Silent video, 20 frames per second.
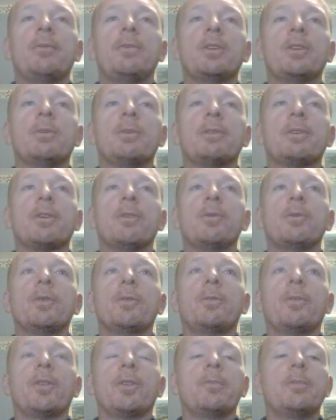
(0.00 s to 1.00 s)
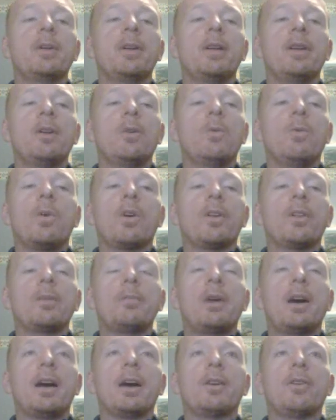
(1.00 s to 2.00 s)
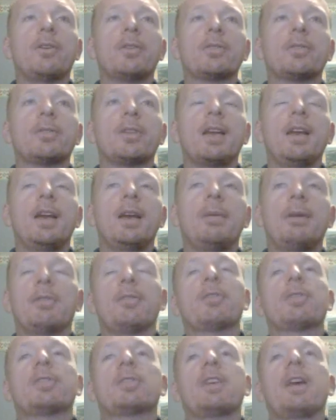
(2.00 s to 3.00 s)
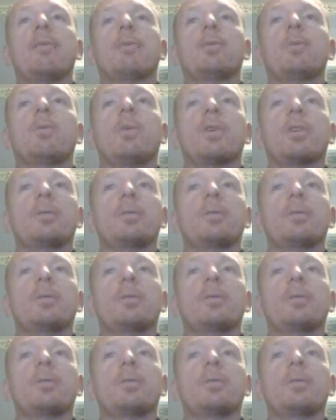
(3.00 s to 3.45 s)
If you do a Google for them, one of them I've got several.